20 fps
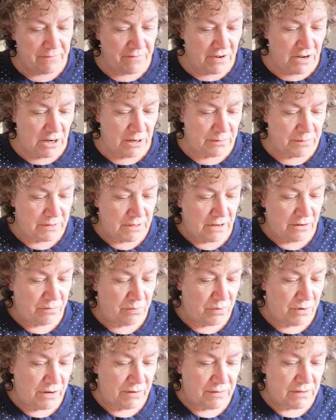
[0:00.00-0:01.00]
envelopes that
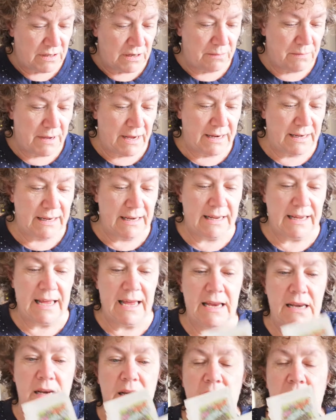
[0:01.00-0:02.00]
I've previously made.
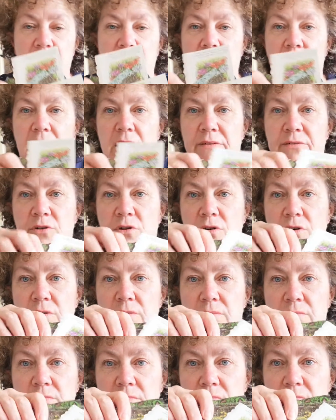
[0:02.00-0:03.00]
Again, I've got
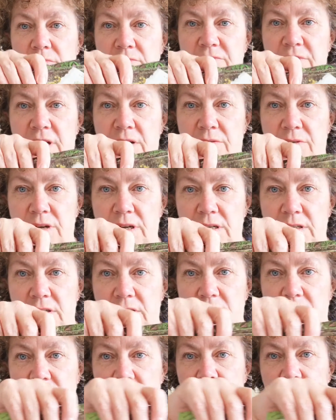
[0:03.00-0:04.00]

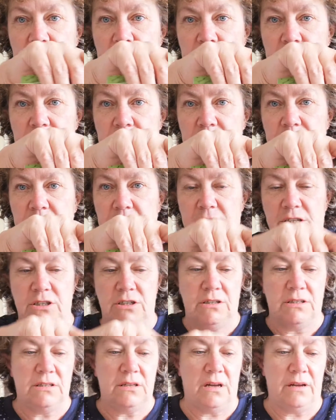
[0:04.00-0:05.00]
various
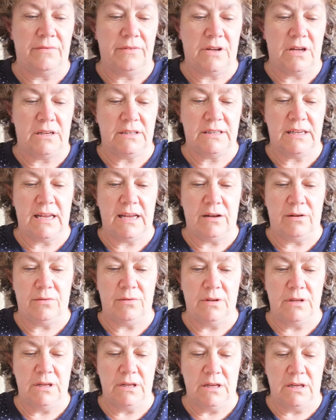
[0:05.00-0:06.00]
pictures that I've cut
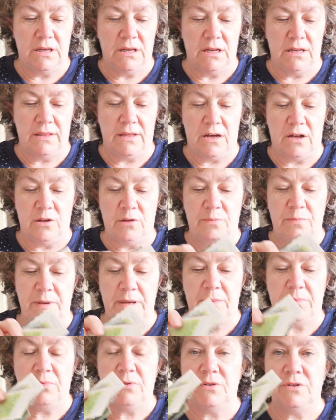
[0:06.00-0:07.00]
out that I'll
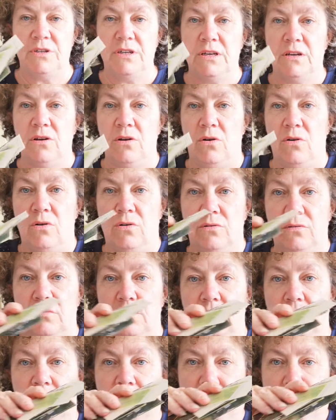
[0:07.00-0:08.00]
be putting
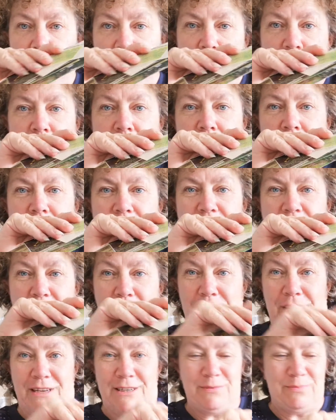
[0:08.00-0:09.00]
on
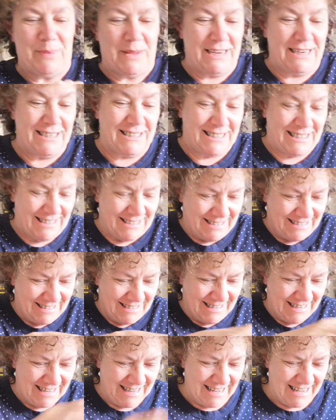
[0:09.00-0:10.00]
various pages.
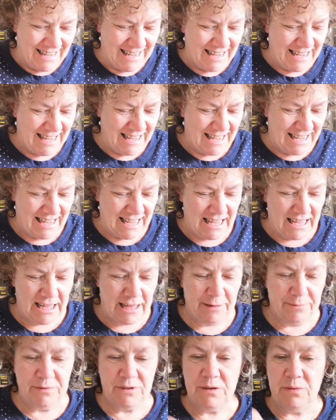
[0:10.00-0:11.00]

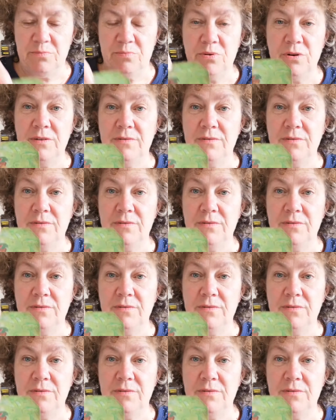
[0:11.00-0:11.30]
Some